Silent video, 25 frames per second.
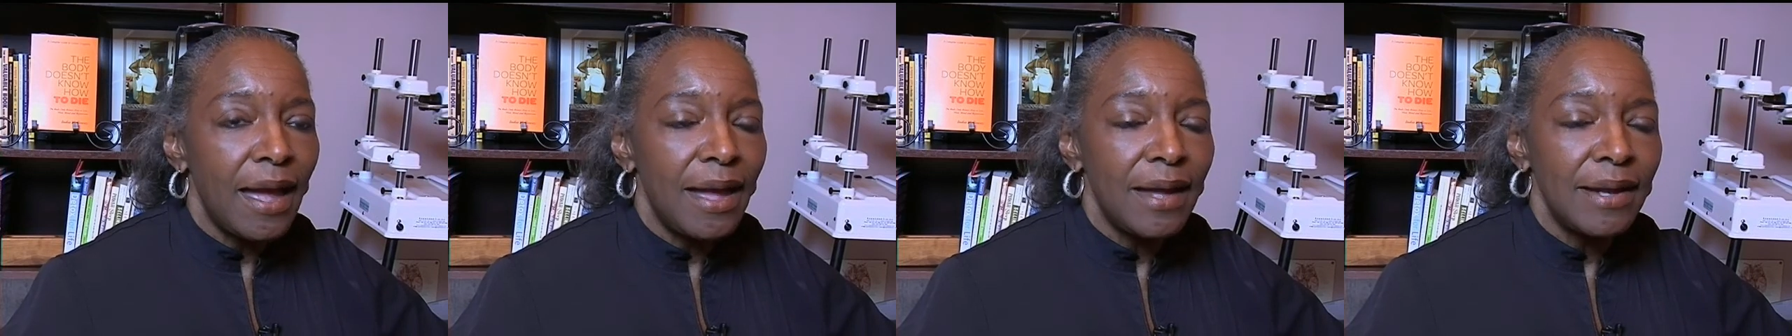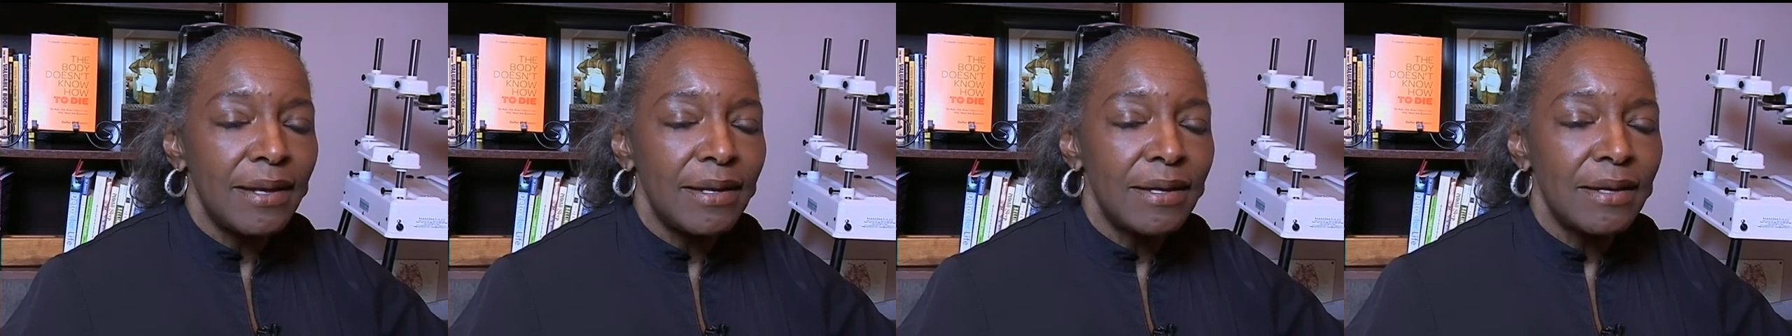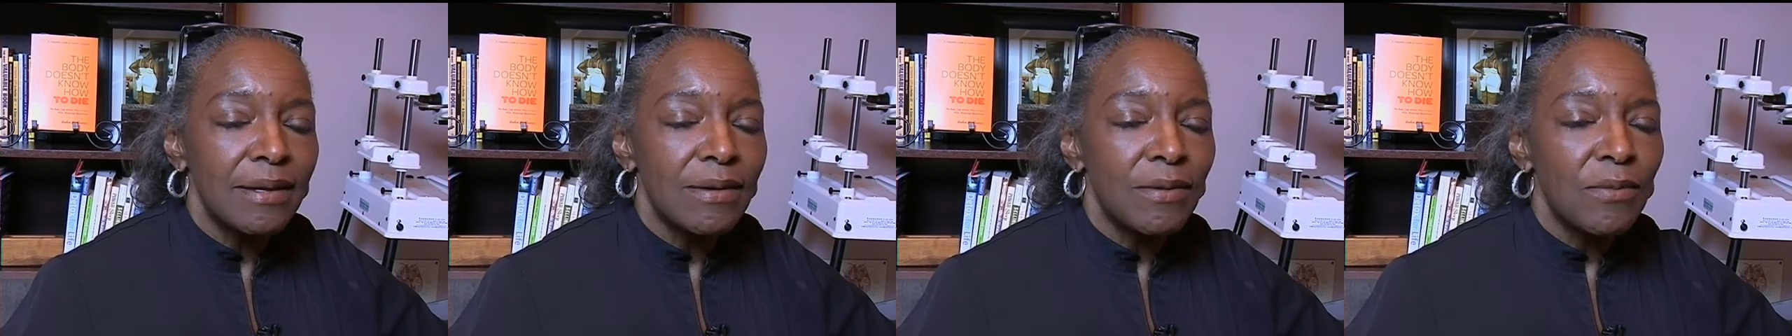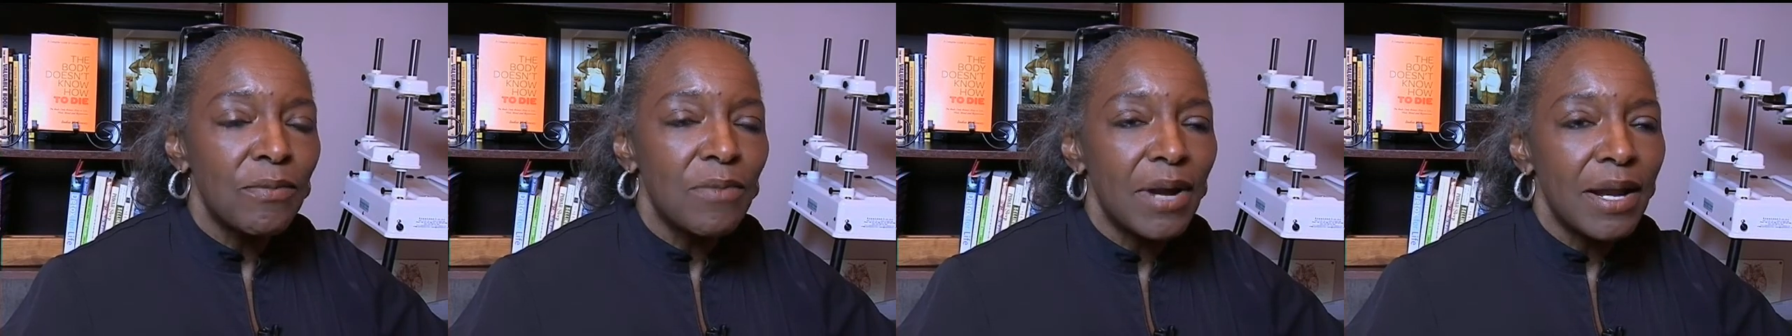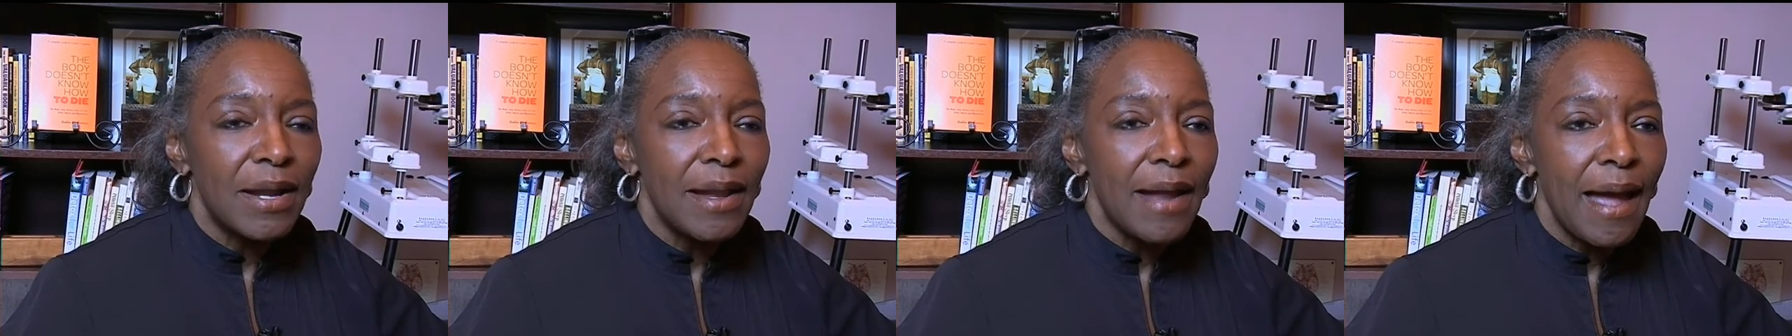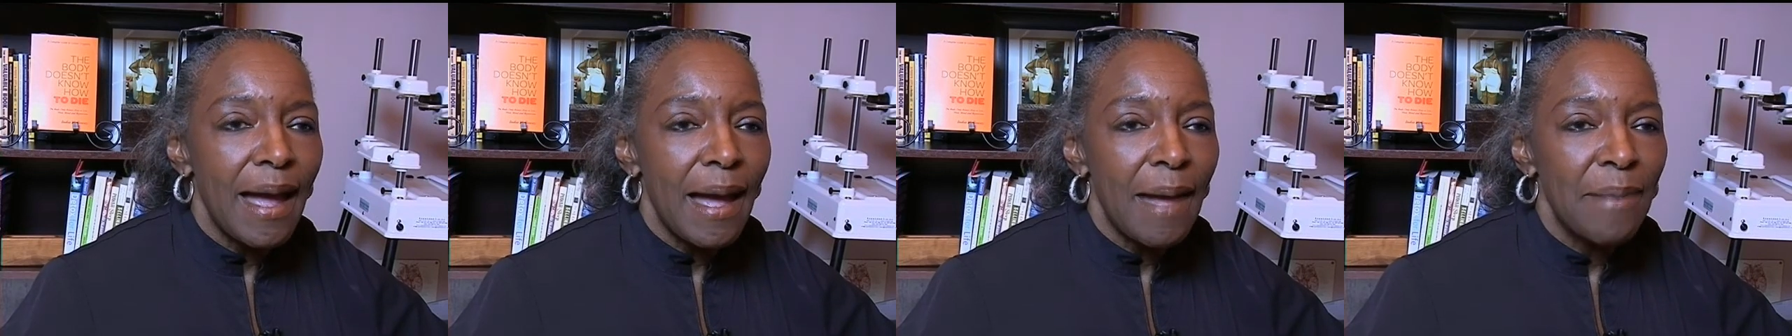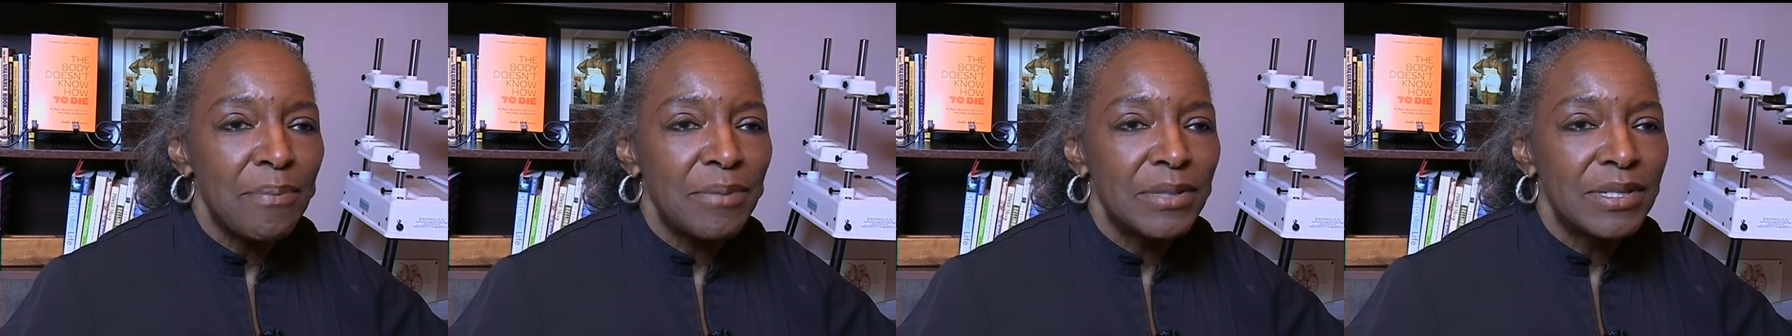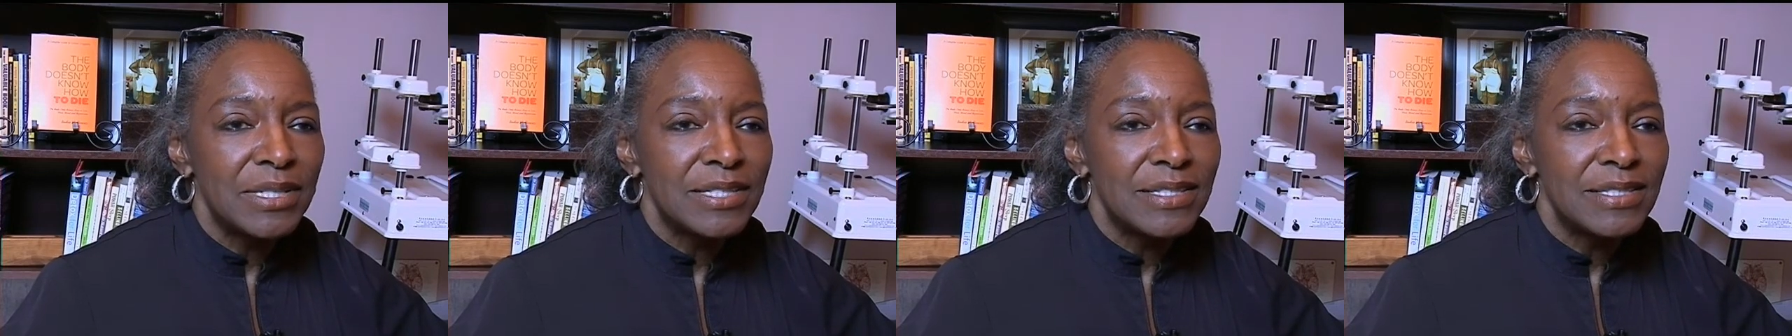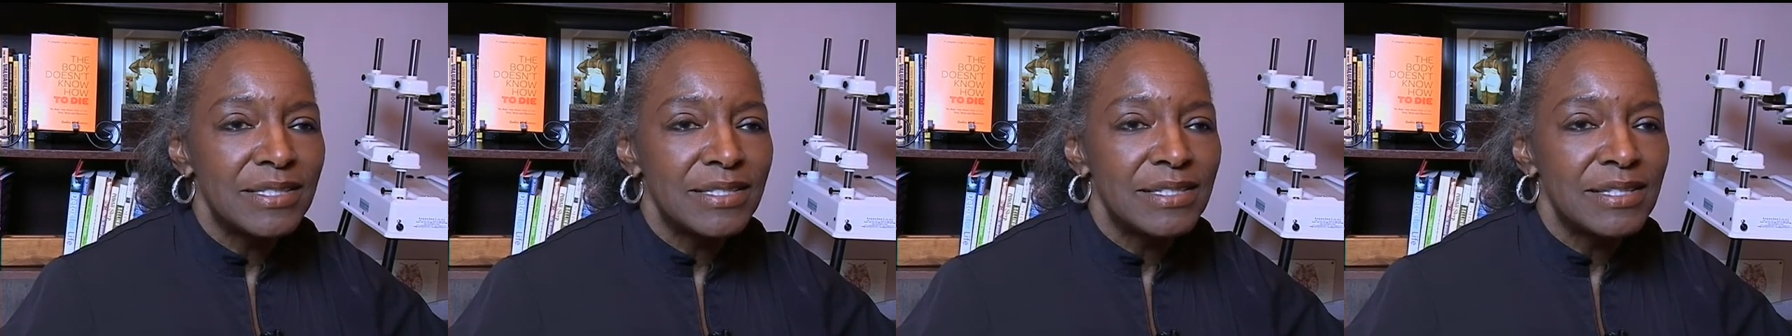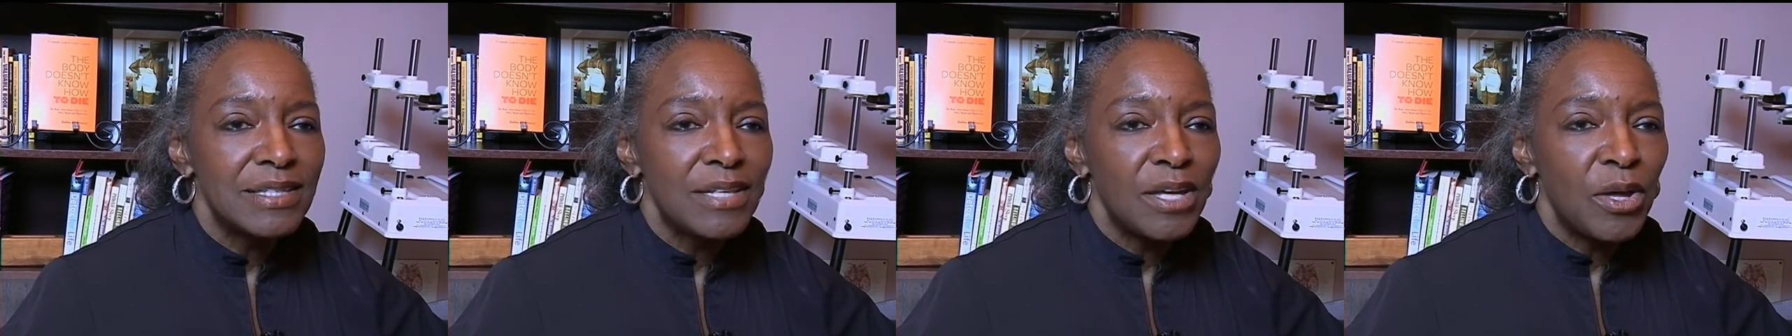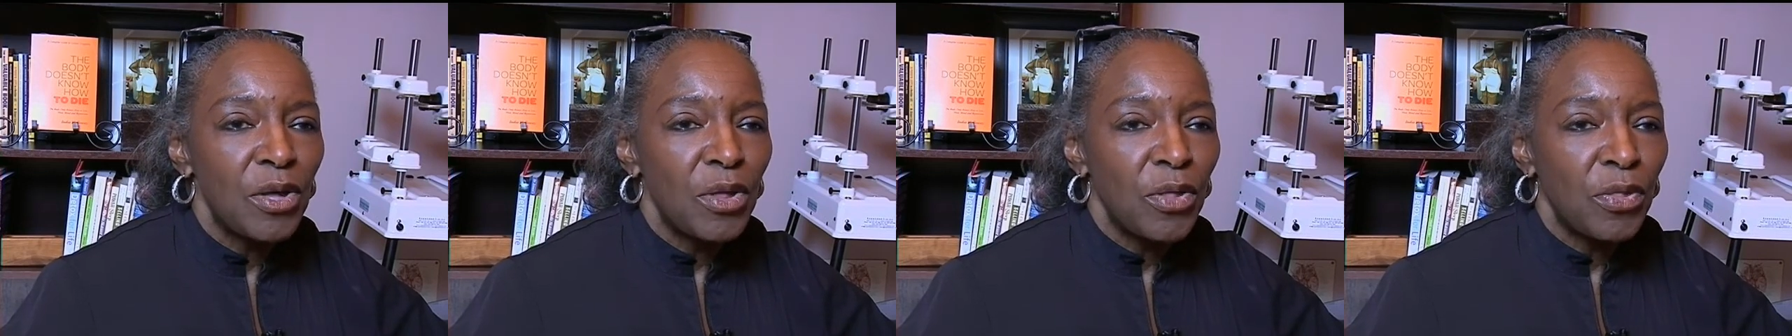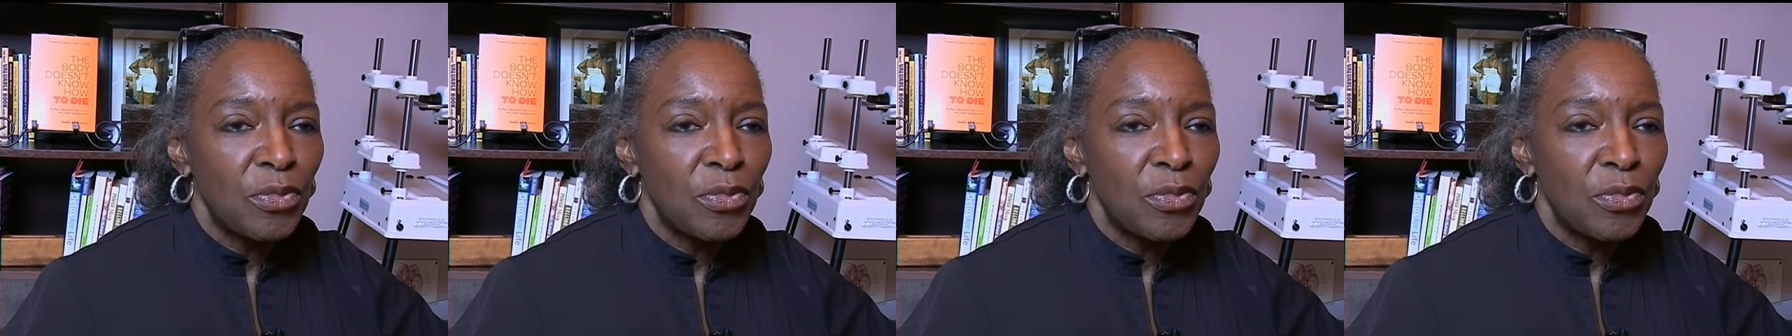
and what happens